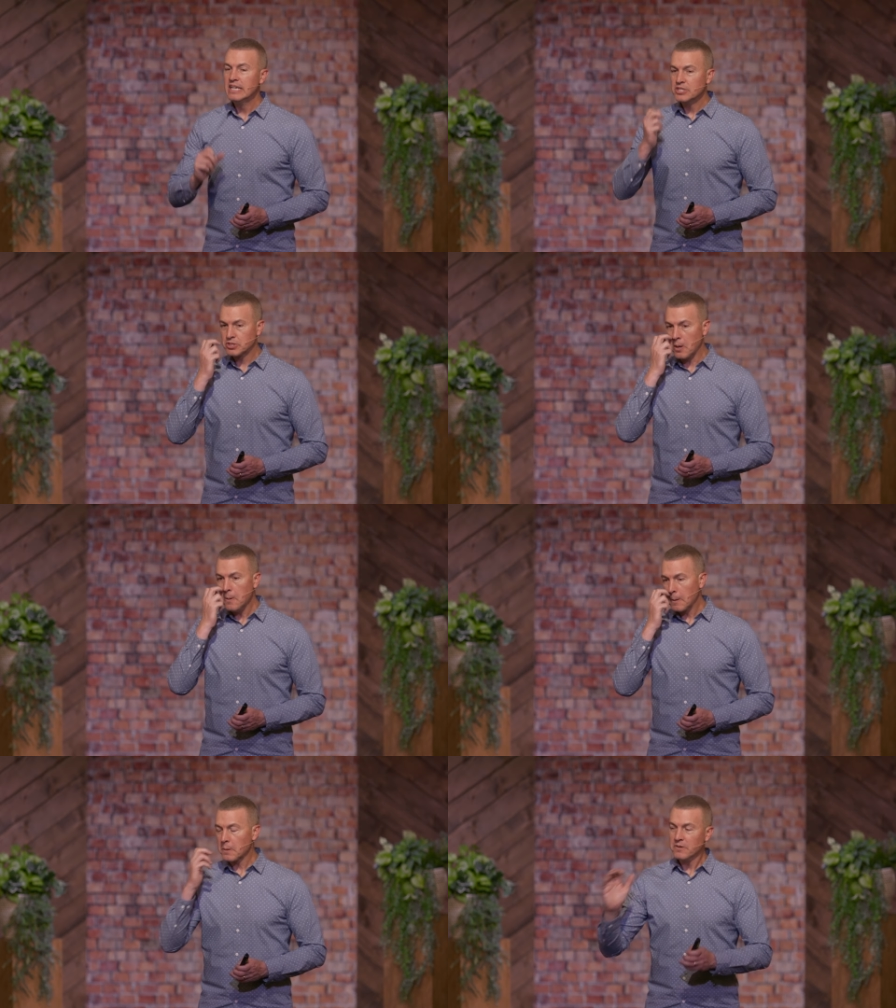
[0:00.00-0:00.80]

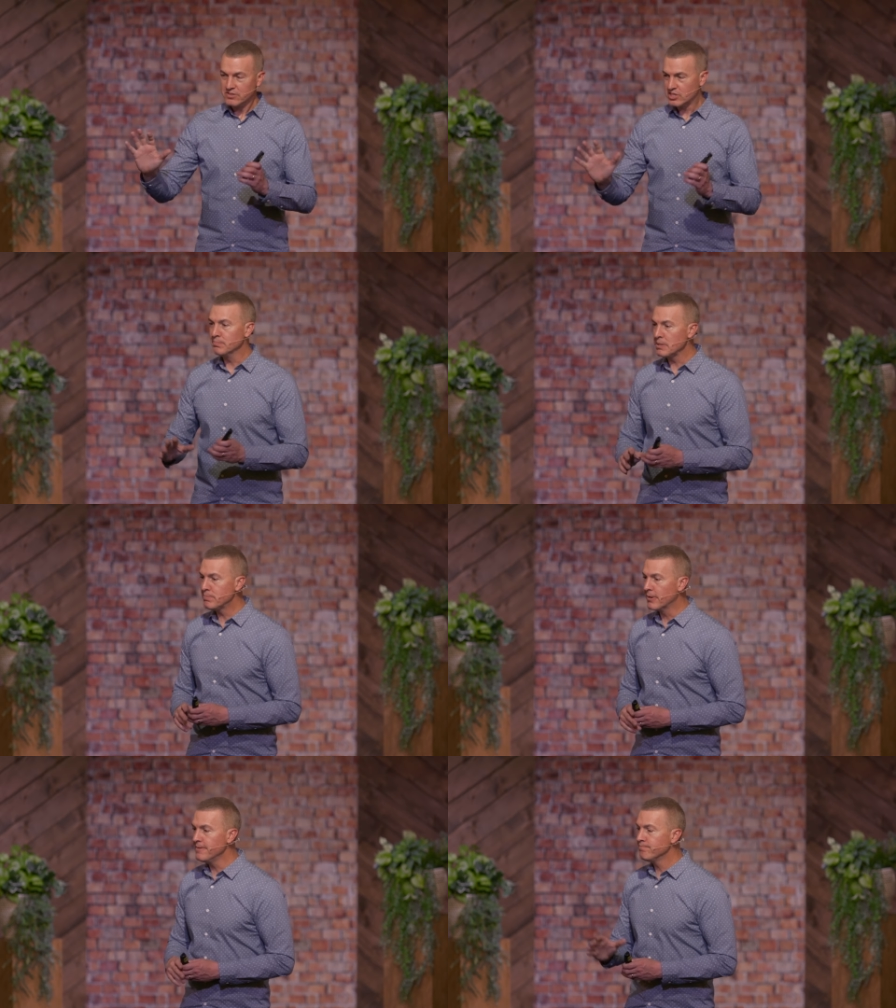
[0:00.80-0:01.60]
So, simply
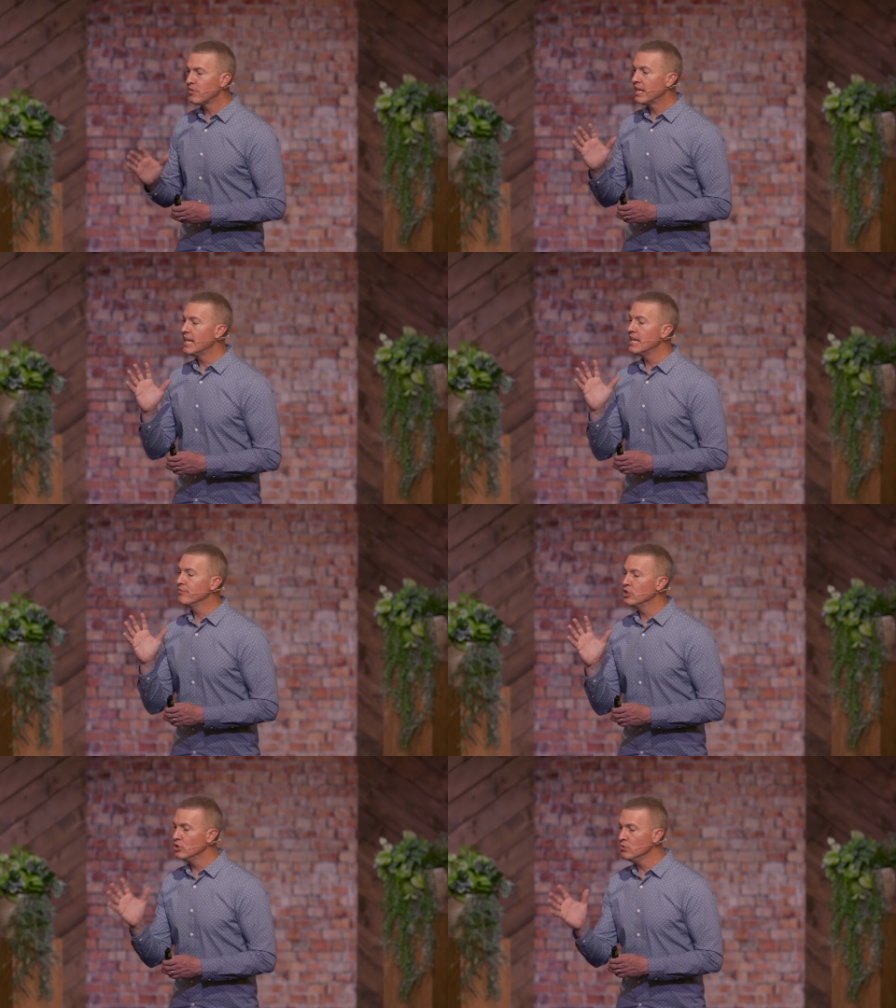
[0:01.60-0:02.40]
put, if
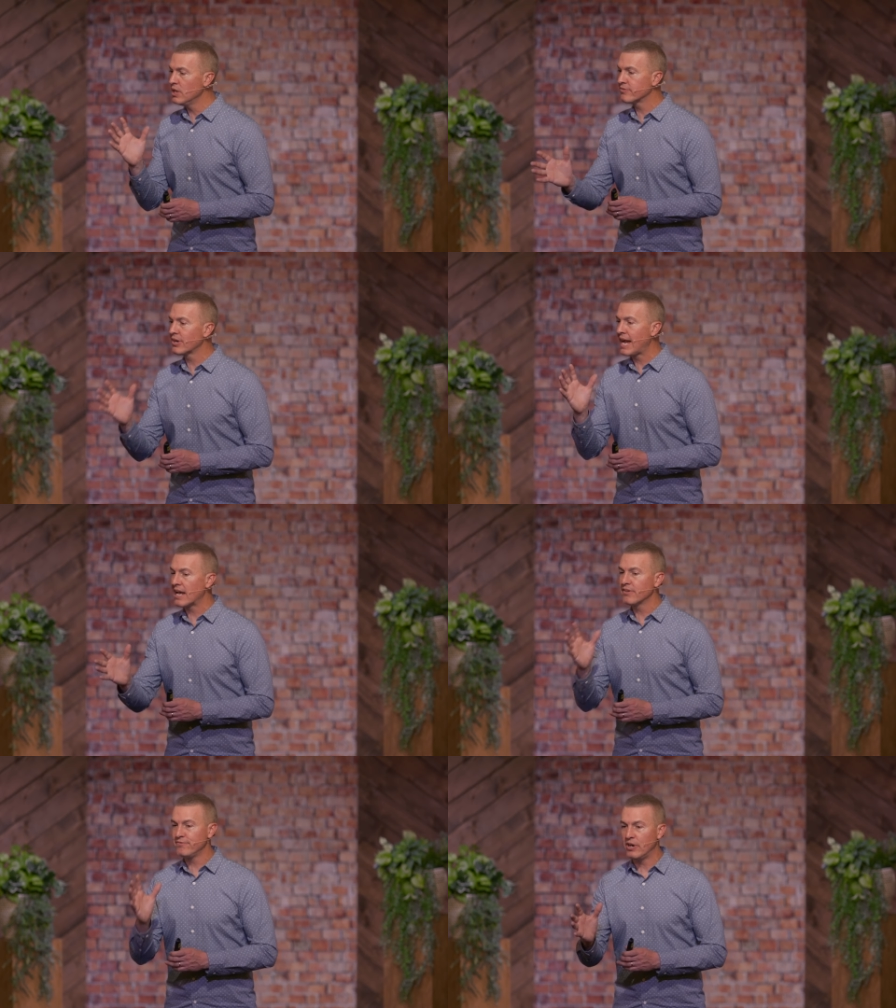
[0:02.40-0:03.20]
you never had
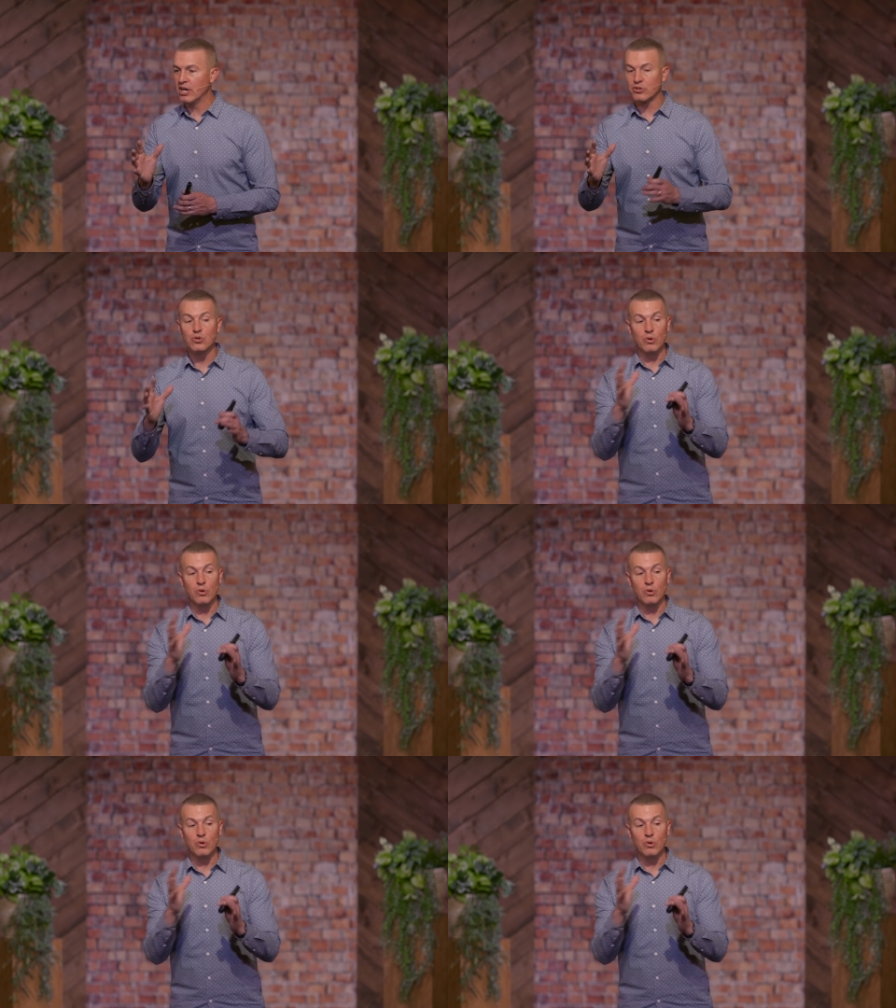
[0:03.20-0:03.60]
a father who